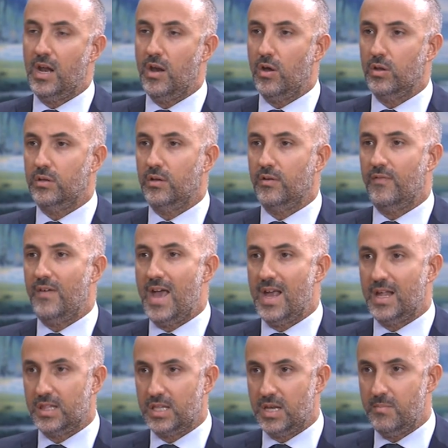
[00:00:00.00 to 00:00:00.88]
a lot of
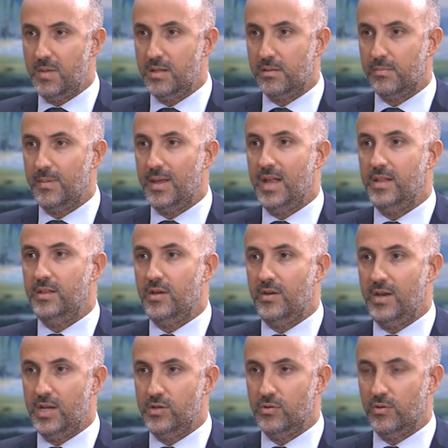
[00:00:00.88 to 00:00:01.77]
extremists in the
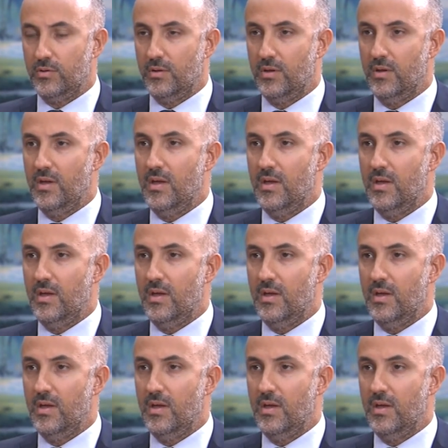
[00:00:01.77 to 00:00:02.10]
region.